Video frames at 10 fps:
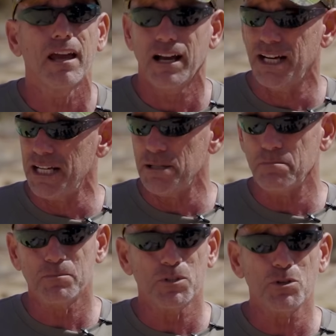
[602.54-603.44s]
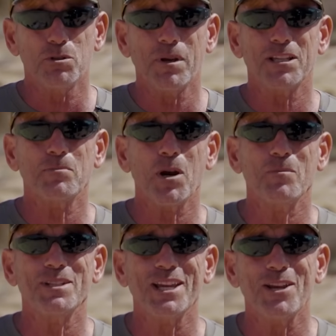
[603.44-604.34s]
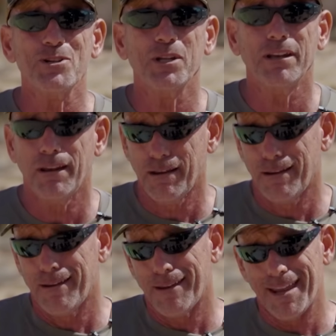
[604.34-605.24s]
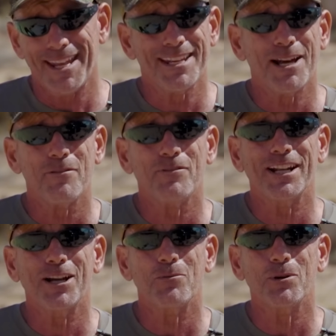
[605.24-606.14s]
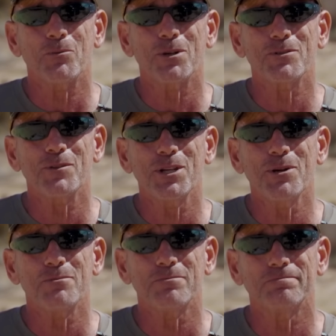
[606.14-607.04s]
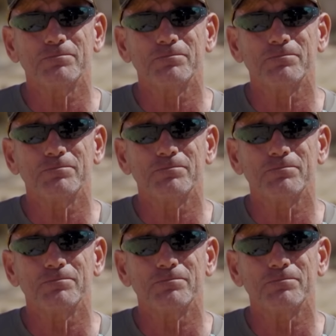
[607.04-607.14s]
Uh, do some experimentation and uh, find out what works for you,